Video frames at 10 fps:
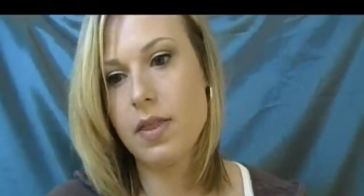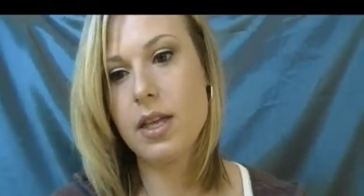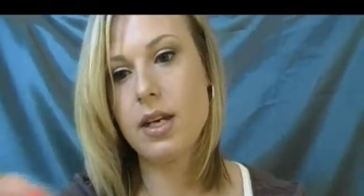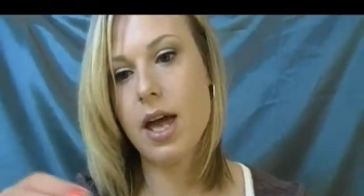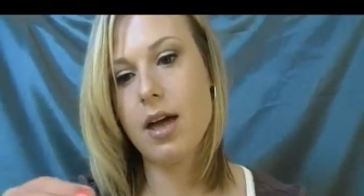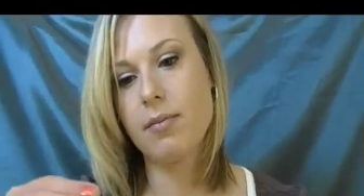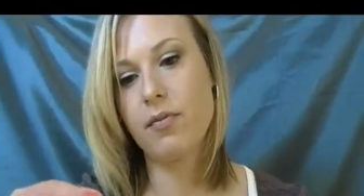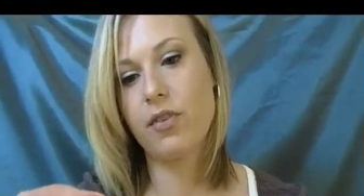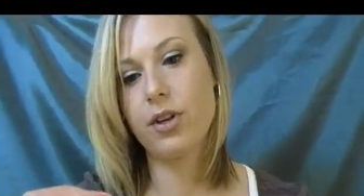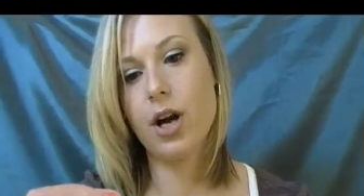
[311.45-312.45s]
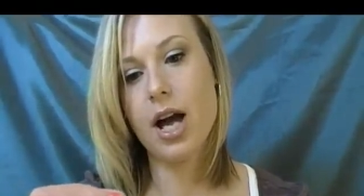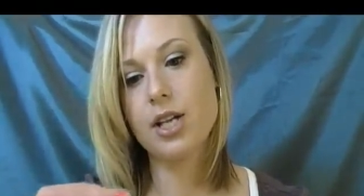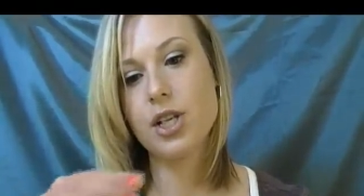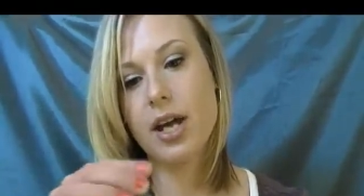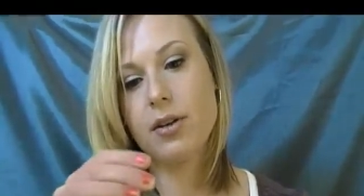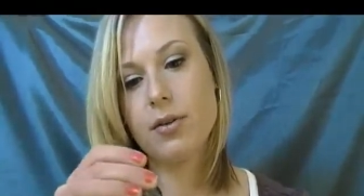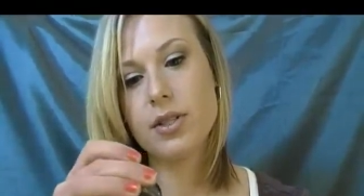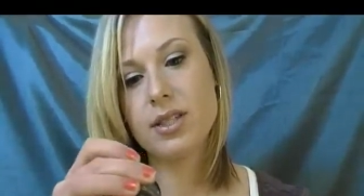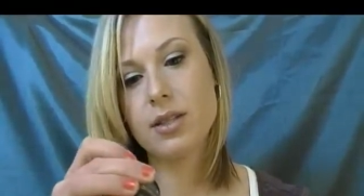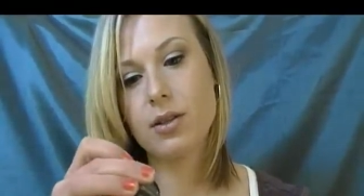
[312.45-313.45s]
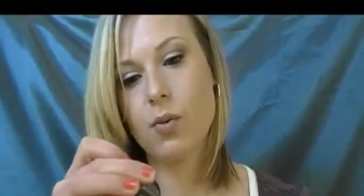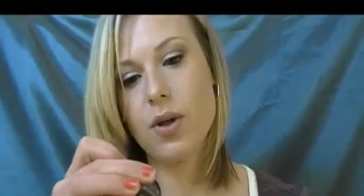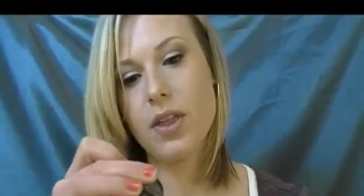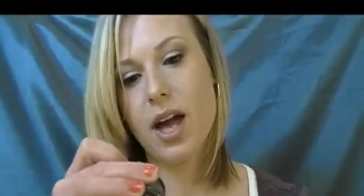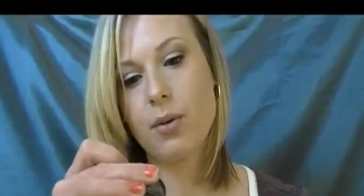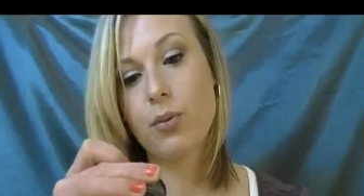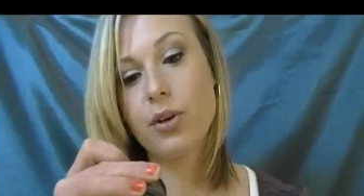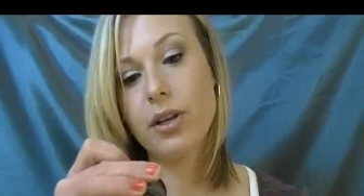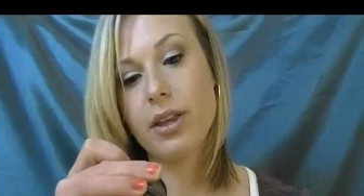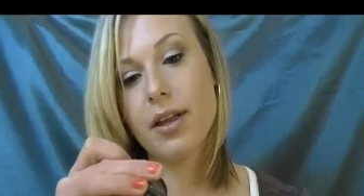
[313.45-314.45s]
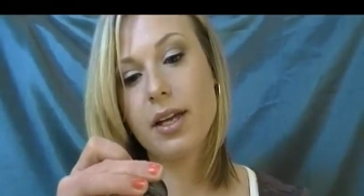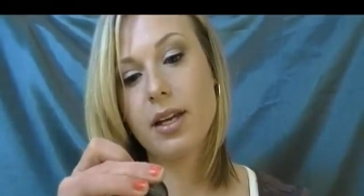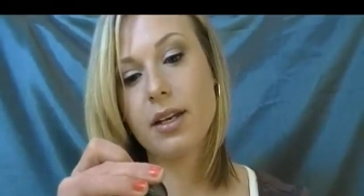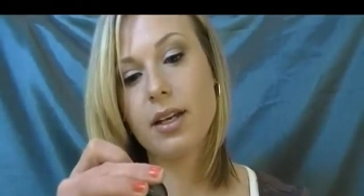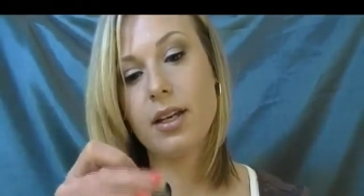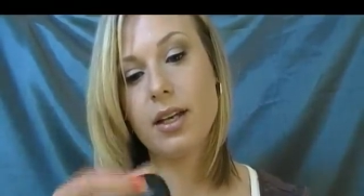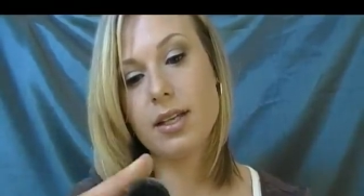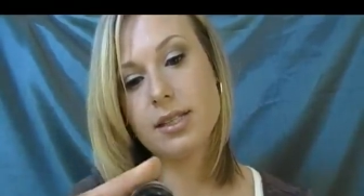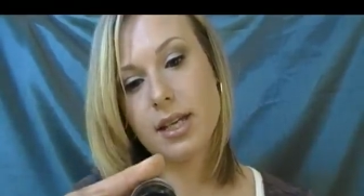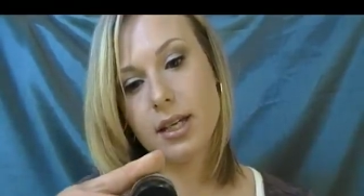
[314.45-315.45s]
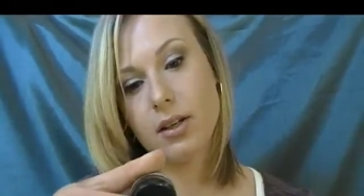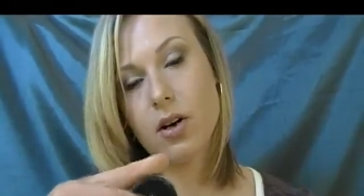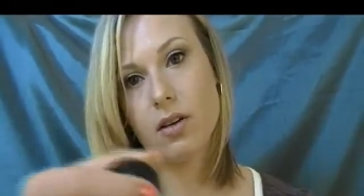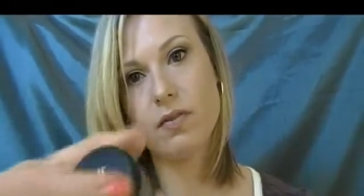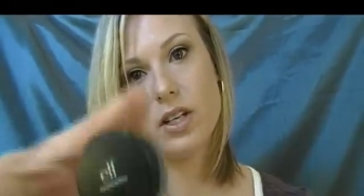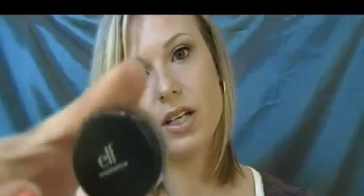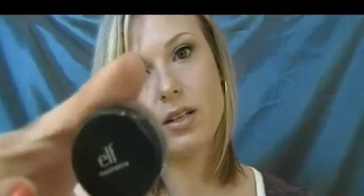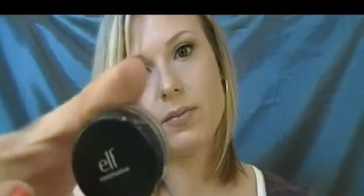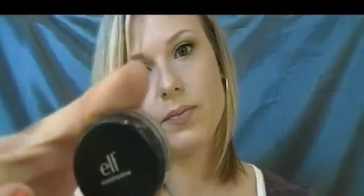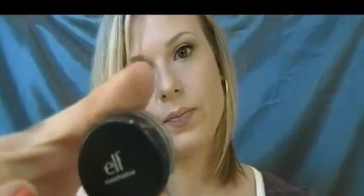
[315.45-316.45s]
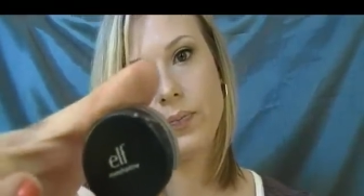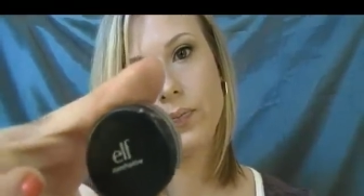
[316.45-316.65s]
Then for their eyeshadows, the one that I really like in it is in Confident.